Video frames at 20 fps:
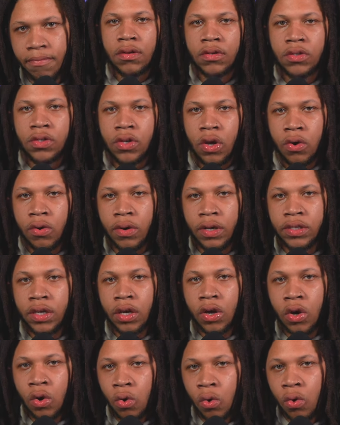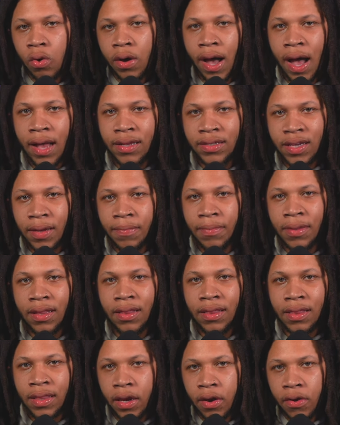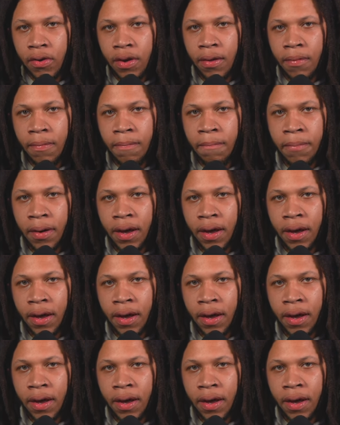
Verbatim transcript: So it's a cool concept in theory,